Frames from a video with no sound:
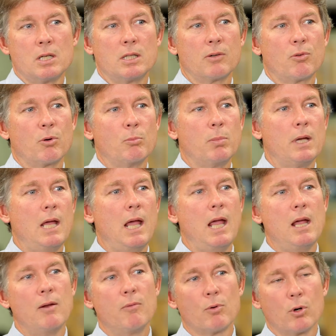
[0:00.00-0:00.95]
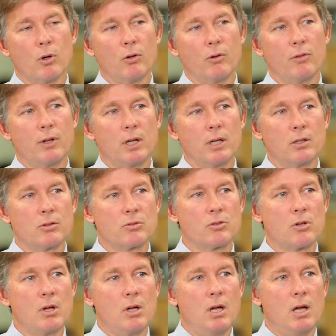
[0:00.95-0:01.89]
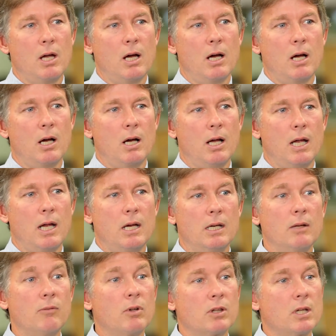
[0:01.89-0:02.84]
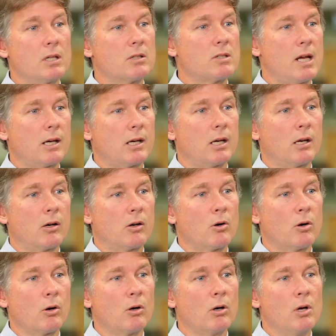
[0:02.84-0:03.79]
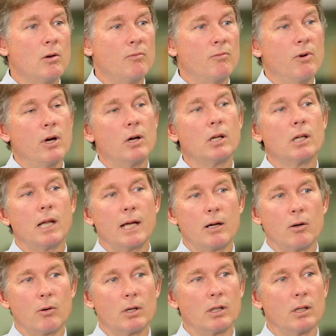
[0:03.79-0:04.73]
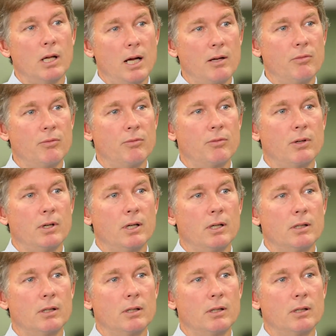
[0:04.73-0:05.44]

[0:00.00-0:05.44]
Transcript: different behavioral things, uh, and even things that can occur very later in life. Uh.